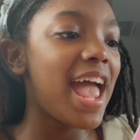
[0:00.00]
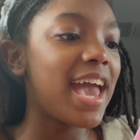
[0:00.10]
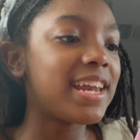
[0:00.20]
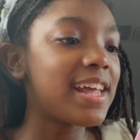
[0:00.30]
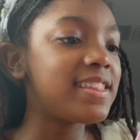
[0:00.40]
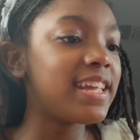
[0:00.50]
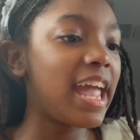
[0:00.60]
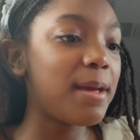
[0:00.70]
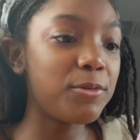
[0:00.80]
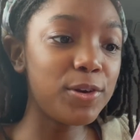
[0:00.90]
And as the
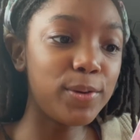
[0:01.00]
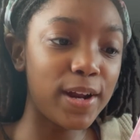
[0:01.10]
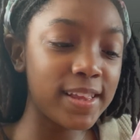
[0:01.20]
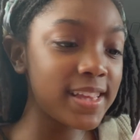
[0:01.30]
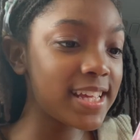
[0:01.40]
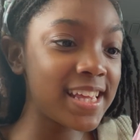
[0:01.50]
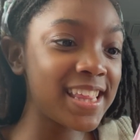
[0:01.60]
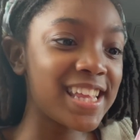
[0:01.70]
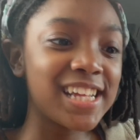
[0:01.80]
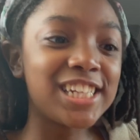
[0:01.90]
game
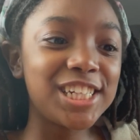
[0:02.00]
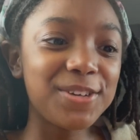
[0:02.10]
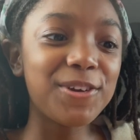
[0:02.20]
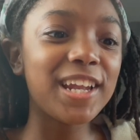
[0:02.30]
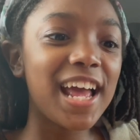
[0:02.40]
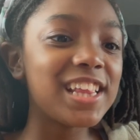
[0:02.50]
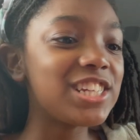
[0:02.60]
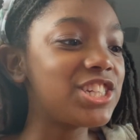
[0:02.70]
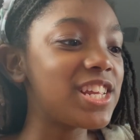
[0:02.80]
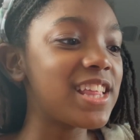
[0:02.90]
progresses, she realizes
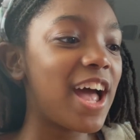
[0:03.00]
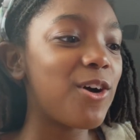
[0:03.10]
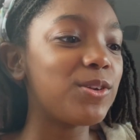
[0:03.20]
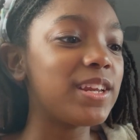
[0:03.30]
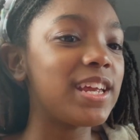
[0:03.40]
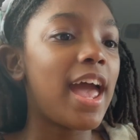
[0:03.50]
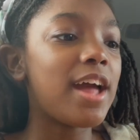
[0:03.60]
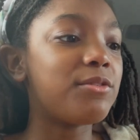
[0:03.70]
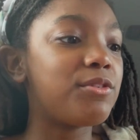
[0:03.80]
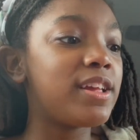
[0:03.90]
she's not only
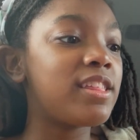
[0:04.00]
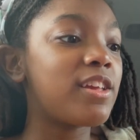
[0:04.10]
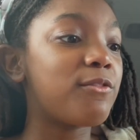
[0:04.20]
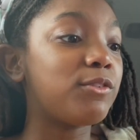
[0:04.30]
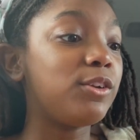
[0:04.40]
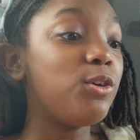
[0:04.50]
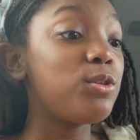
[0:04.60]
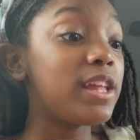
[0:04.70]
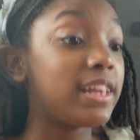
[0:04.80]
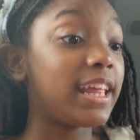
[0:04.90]
at risk of
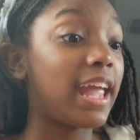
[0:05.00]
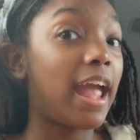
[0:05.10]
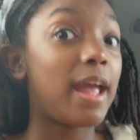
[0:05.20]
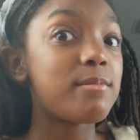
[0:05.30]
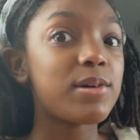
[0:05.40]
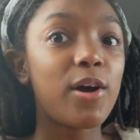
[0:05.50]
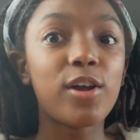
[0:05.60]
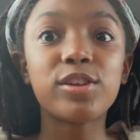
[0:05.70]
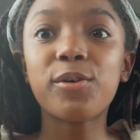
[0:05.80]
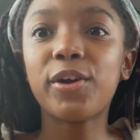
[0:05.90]
losing the game, but also her